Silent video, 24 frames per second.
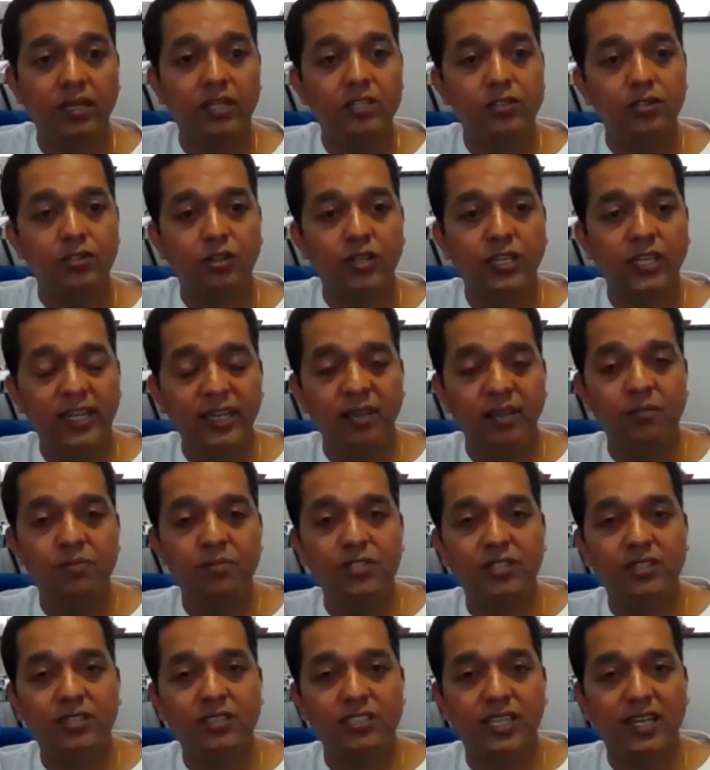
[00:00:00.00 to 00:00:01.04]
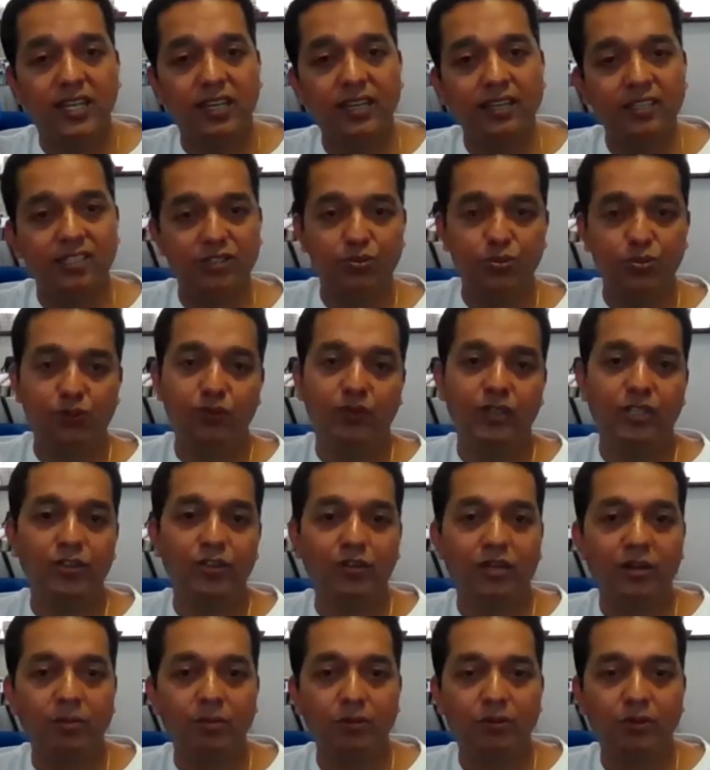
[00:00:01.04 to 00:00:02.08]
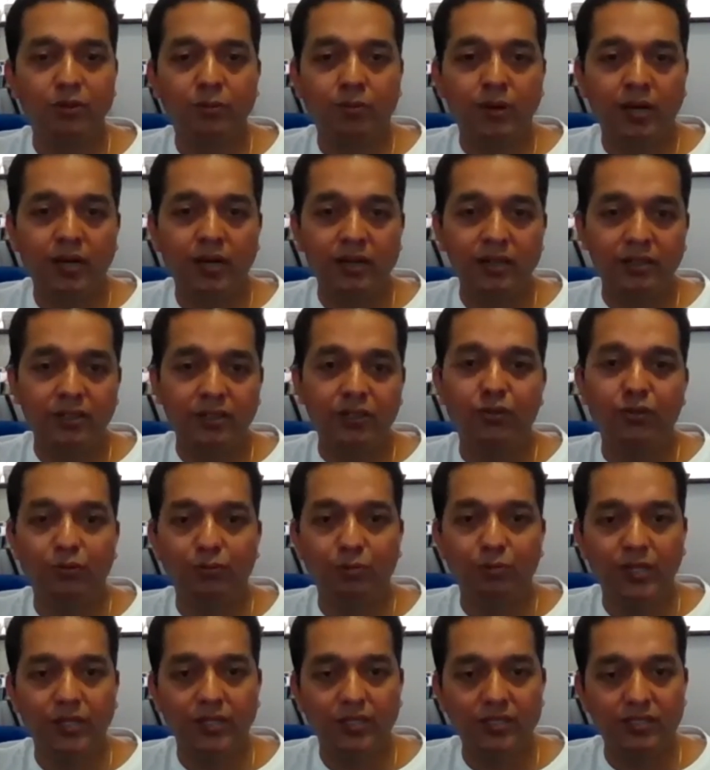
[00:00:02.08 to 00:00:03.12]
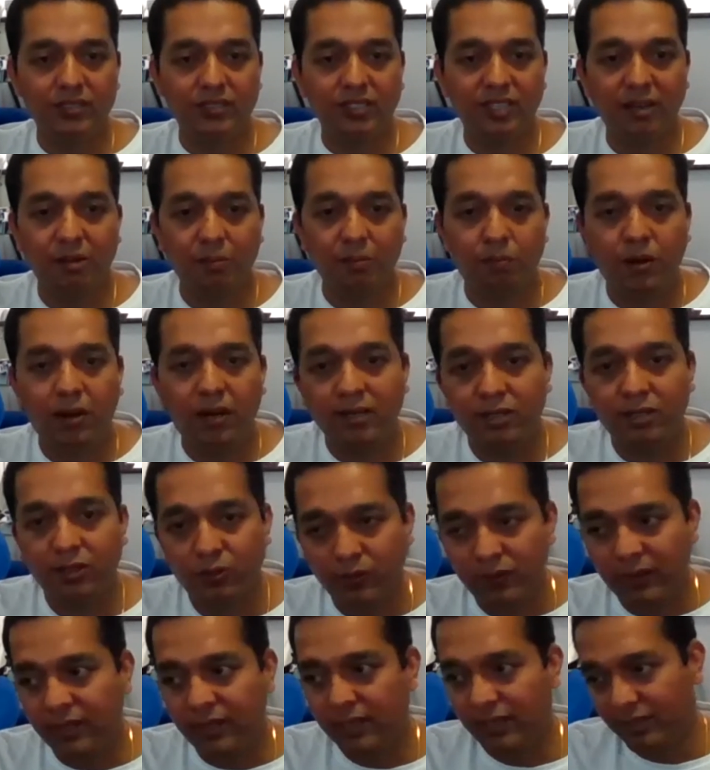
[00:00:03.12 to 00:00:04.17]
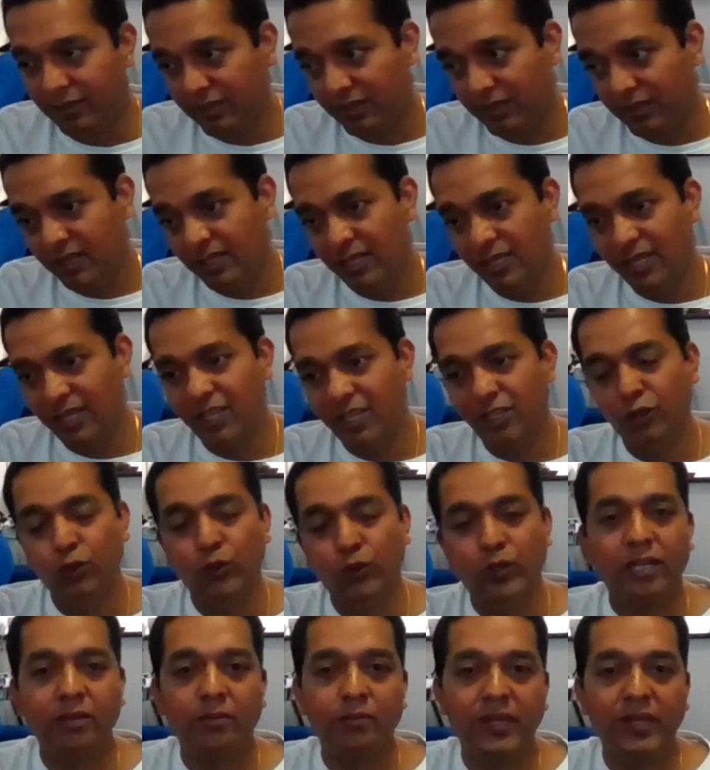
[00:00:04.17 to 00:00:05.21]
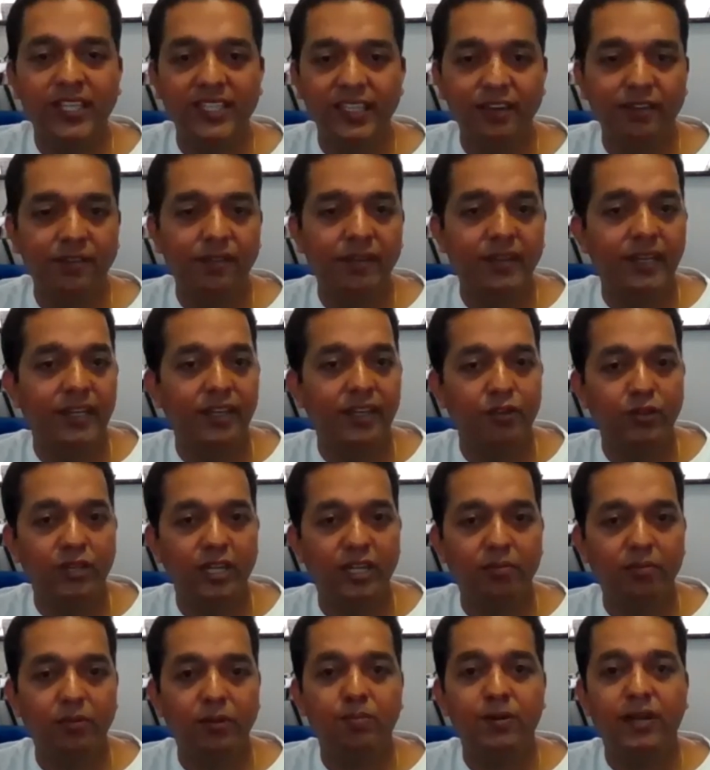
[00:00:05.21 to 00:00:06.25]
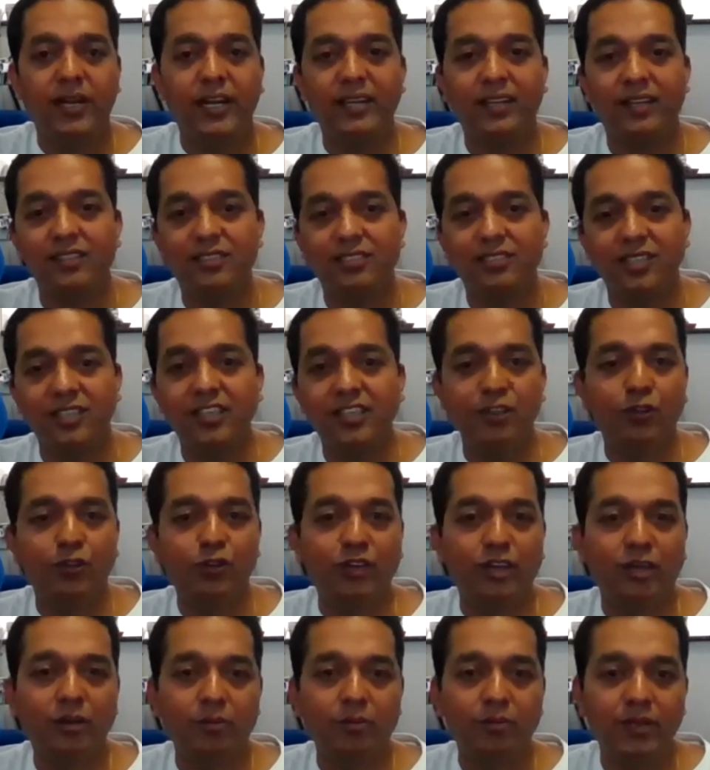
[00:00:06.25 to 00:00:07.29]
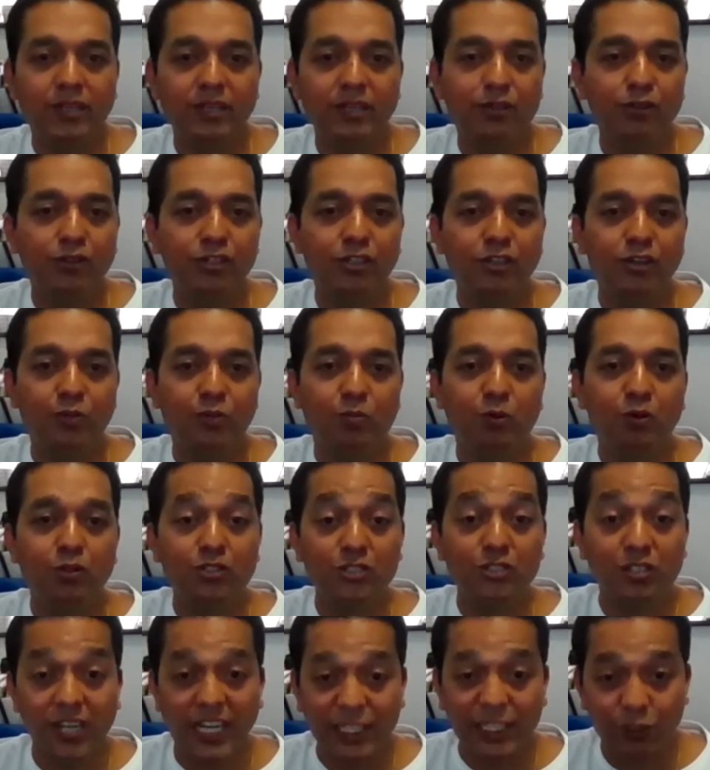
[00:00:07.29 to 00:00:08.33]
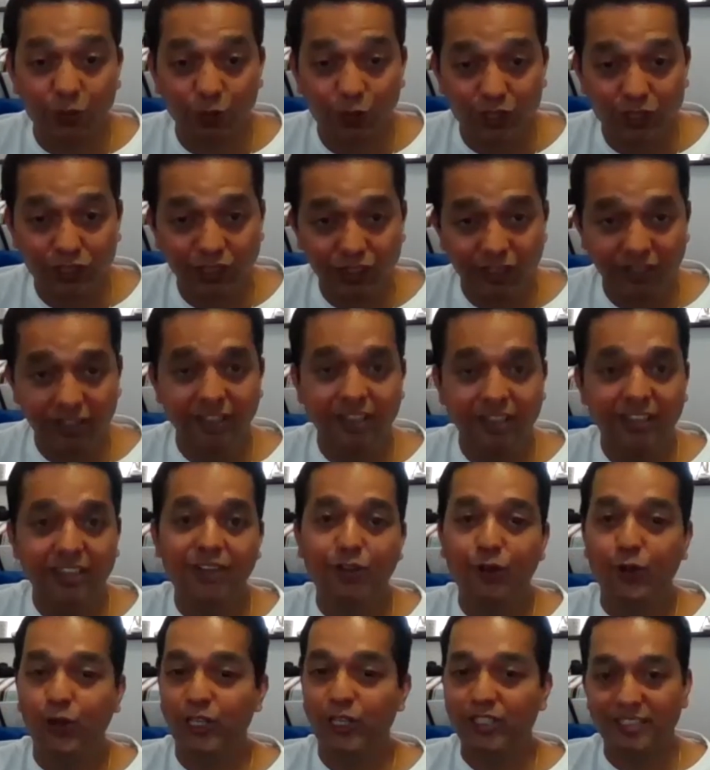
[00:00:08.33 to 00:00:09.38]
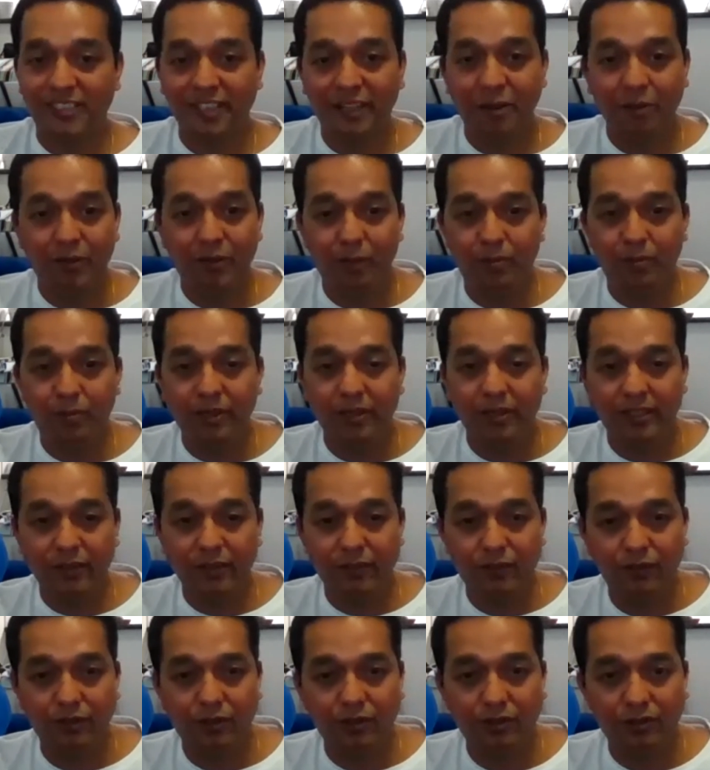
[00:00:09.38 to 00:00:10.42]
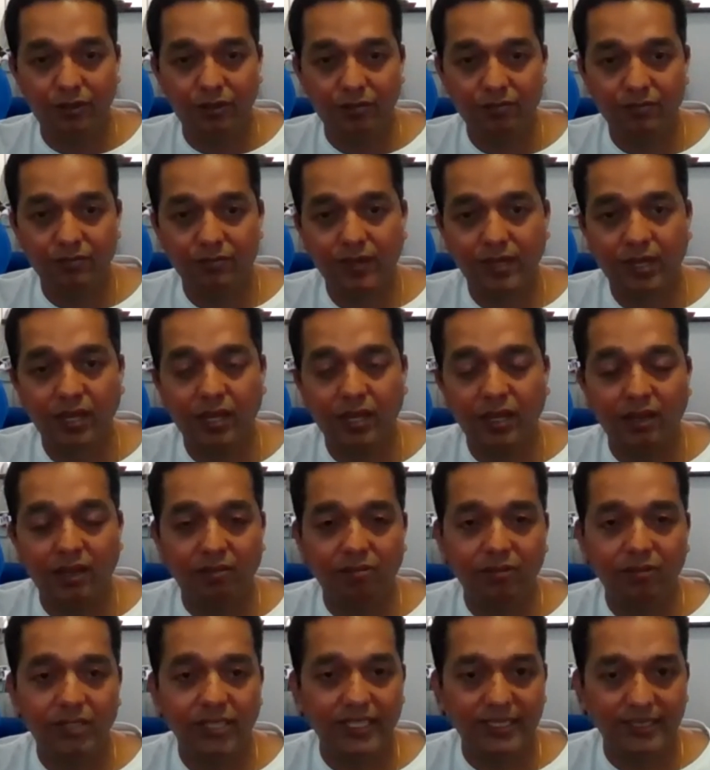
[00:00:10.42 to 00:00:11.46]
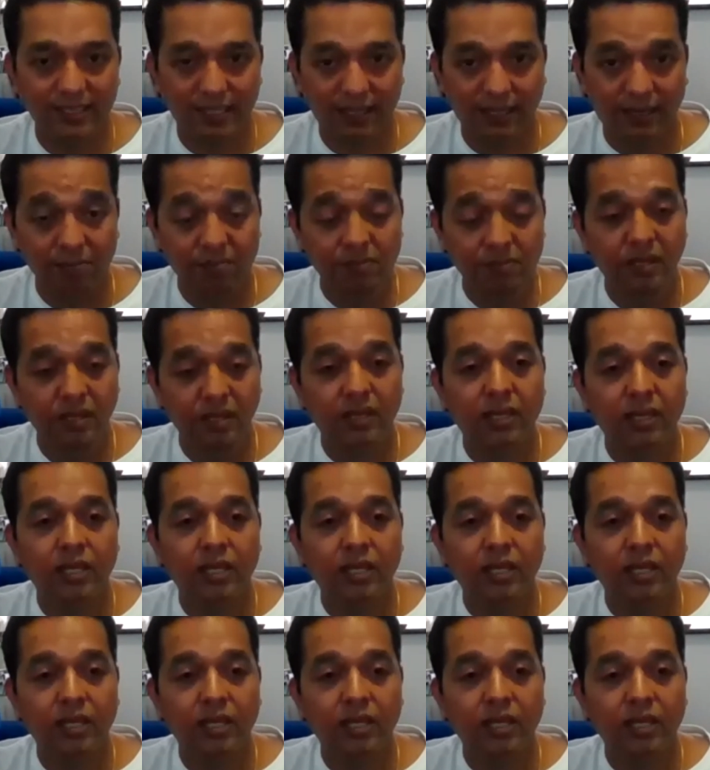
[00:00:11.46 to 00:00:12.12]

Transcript: So here comes the challenge when you come to part two, because still part one, you can be anywhere, you can be practicing, you can be doing your post graduation, you can still be appearing for the exam.